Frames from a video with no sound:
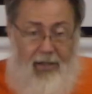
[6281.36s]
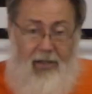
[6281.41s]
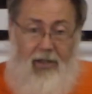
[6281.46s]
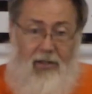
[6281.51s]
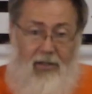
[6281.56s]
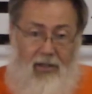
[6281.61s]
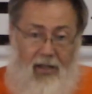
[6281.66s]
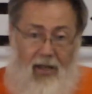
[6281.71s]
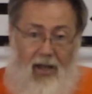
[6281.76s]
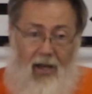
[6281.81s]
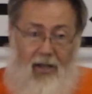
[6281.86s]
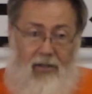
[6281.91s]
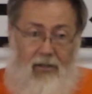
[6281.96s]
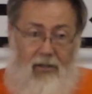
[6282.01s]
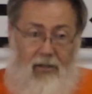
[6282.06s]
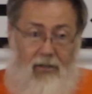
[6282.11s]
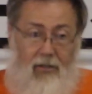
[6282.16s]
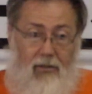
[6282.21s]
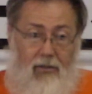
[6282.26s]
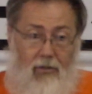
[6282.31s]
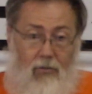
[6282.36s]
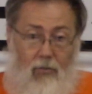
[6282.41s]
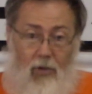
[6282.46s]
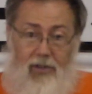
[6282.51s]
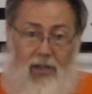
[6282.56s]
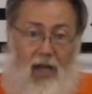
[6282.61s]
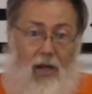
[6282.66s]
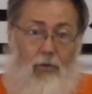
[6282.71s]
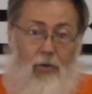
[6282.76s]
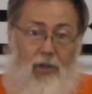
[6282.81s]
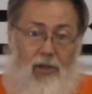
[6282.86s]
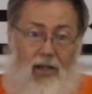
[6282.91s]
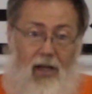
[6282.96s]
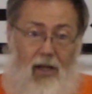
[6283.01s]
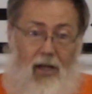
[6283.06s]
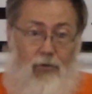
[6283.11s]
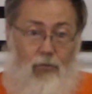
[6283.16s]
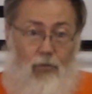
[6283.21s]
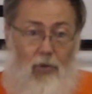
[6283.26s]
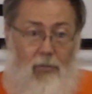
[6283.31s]
and in the end, what I
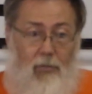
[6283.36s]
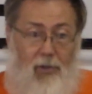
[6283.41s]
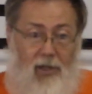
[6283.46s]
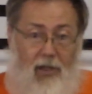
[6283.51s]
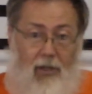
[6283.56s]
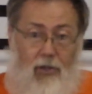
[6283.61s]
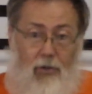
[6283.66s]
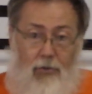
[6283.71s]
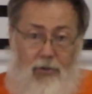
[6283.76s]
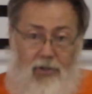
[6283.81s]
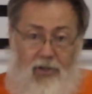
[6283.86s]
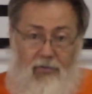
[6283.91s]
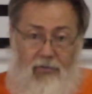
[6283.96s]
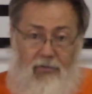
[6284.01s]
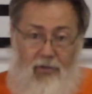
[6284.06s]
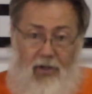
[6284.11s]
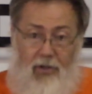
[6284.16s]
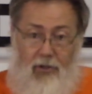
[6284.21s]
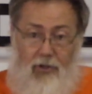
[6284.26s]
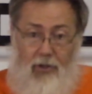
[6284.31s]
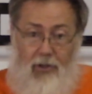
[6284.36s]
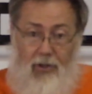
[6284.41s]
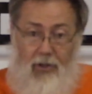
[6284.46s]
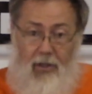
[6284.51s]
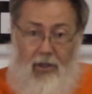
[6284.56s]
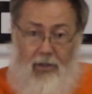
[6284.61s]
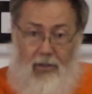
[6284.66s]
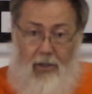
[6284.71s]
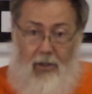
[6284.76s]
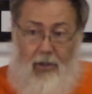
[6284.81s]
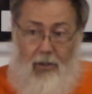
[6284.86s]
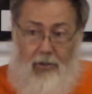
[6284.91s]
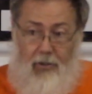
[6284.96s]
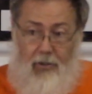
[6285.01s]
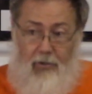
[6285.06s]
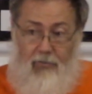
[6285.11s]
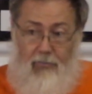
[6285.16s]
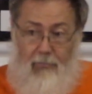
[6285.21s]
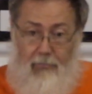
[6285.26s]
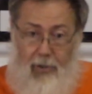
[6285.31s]
will get will be a crucifixion and a
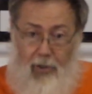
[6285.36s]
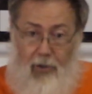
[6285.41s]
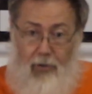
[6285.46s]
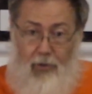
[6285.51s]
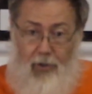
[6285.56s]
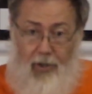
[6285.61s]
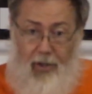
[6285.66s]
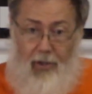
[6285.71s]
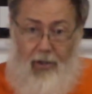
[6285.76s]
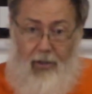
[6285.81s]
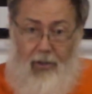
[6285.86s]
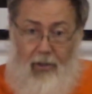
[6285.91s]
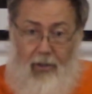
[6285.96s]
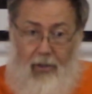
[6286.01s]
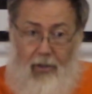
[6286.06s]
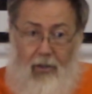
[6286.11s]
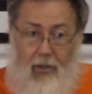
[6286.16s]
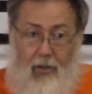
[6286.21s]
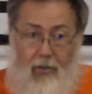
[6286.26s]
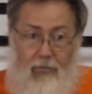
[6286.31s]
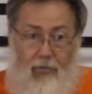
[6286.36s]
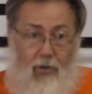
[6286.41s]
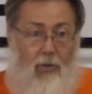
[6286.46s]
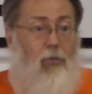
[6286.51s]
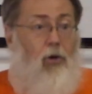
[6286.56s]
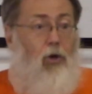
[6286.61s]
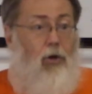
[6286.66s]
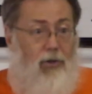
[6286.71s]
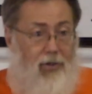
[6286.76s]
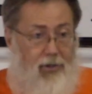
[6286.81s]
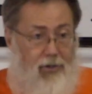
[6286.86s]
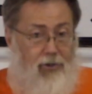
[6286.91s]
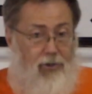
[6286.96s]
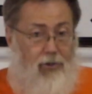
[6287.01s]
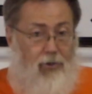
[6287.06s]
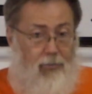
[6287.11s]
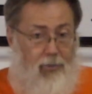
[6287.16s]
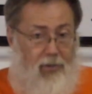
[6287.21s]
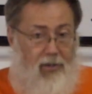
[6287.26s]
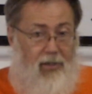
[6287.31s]
lot of booing from all
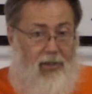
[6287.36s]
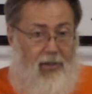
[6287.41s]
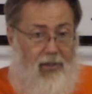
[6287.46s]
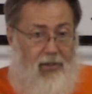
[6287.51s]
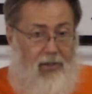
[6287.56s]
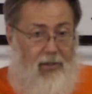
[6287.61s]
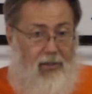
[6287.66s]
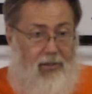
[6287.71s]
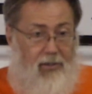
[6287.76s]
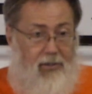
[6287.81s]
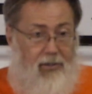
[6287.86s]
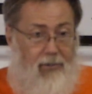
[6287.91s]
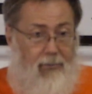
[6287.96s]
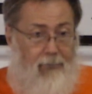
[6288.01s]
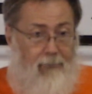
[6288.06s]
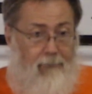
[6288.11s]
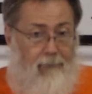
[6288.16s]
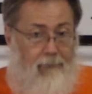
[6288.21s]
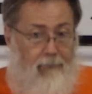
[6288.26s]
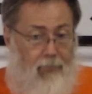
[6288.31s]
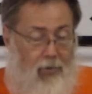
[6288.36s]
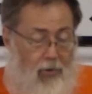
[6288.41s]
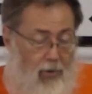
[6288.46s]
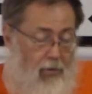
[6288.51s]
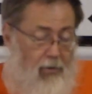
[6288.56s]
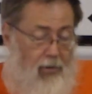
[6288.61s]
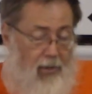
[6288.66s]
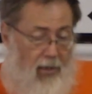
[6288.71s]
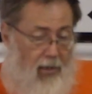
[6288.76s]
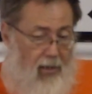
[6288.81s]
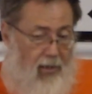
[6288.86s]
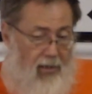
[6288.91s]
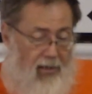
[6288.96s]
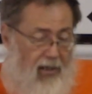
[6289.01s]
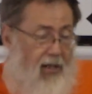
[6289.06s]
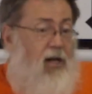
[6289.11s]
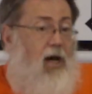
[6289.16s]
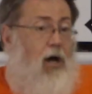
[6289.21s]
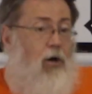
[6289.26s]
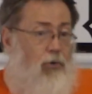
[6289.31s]
the stupid idiots.
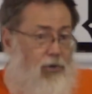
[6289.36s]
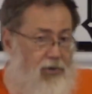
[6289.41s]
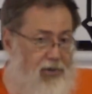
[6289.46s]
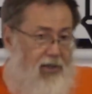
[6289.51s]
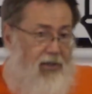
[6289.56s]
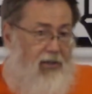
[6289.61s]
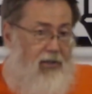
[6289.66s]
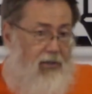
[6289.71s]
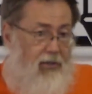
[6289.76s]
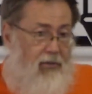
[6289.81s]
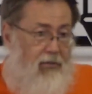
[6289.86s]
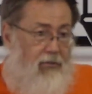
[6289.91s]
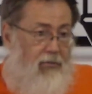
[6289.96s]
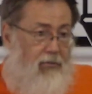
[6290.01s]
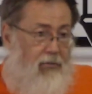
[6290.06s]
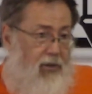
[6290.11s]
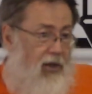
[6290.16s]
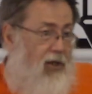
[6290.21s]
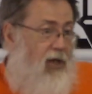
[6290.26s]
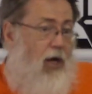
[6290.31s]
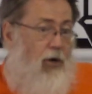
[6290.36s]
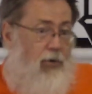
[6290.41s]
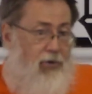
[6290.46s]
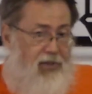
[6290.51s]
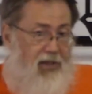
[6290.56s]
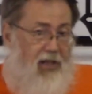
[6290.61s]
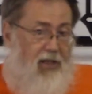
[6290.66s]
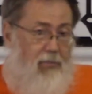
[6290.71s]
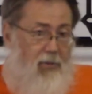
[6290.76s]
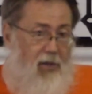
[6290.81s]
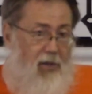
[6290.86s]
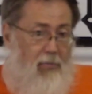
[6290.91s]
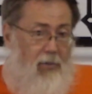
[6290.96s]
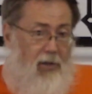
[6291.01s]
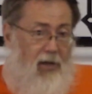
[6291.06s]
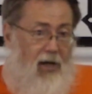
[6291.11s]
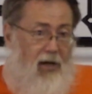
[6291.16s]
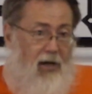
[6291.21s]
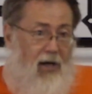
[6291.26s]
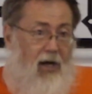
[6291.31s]
He knows it. He knows that
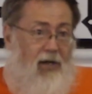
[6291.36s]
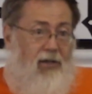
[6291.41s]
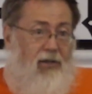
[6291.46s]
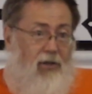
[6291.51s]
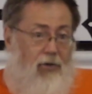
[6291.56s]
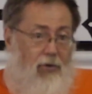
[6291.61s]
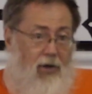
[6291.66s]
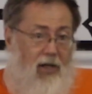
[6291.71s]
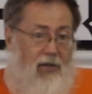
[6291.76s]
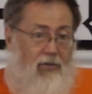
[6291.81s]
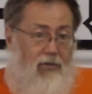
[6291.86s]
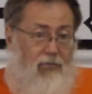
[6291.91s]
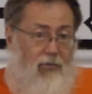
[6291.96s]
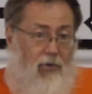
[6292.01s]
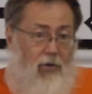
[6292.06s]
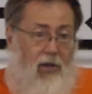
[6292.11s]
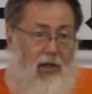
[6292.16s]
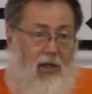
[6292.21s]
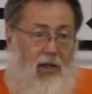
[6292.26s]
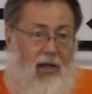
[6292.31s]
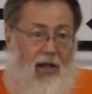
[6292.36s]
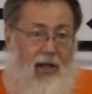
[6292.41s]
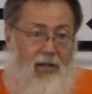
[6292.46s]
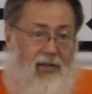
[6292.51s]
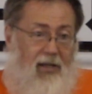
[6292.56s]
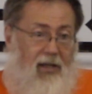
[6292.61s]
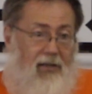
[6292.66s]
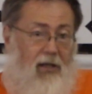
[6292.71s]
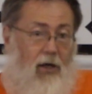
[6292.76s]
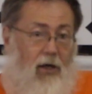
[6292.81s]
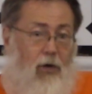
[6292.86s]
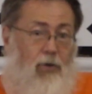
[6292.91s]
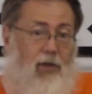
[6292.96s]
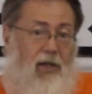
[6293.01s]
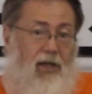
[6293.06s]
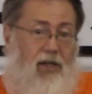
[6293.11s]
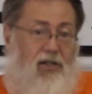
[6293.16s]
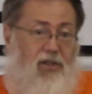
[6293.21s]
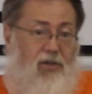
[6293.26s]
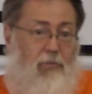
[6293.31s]
people are ungrateful and that
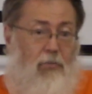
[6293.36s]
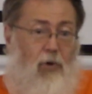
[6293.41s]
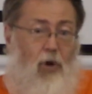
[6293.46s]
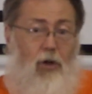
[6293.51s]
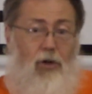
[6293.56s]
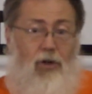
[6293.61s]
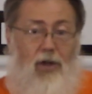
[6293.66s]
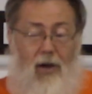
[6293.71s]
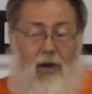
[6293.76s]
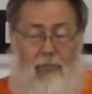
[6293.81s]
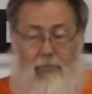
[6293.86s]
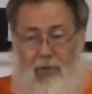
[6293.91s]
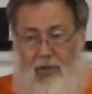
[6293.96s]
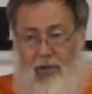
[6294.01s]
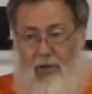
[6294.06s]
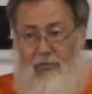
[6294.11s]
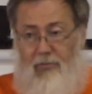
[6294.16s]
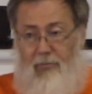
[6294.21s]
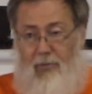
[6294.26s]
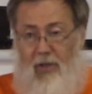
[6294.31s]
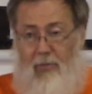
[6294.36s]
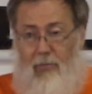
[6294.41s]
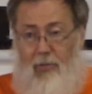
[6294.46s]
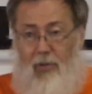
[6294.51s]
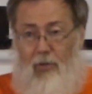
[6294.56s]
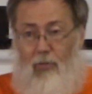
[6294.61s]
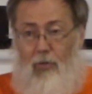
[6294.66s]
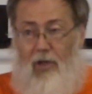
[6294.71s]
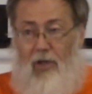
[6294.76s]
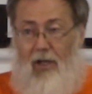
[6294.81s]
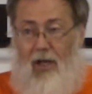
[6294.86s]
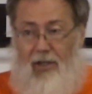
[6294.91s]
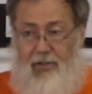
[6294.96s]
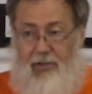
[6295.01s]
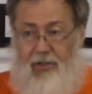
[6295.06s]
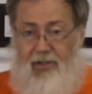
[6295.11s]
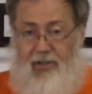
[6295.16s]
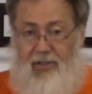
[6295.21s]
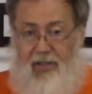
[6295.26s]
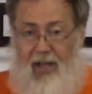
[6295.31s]
only a small number of people will
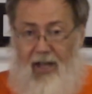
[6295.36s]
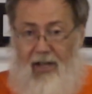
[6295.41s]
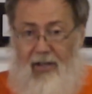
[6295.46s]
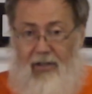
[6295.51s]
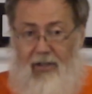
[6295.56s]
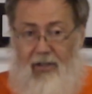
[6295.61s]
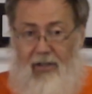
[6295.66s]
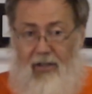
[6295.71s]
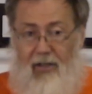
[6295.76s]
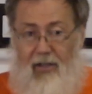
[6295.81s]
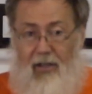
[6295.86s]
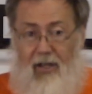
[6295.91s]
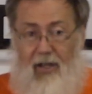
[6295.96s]
understand